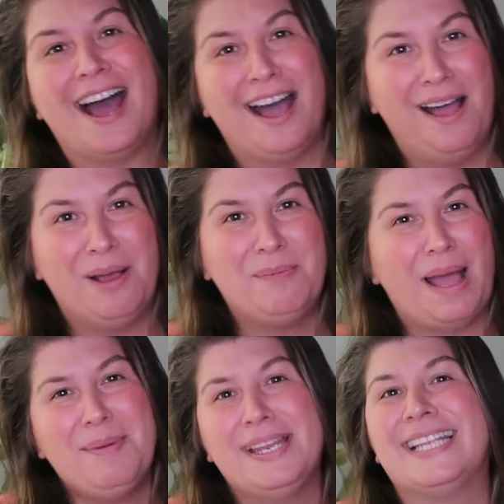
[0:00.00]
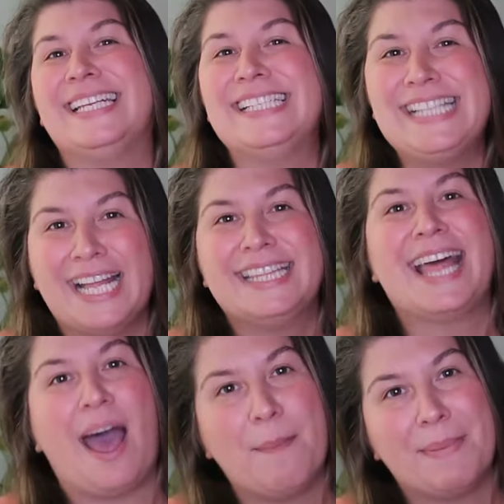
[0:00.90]
I mean, there's not
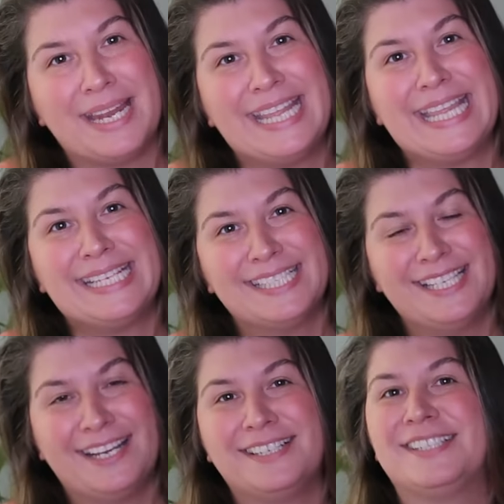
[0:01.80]
that many things in there.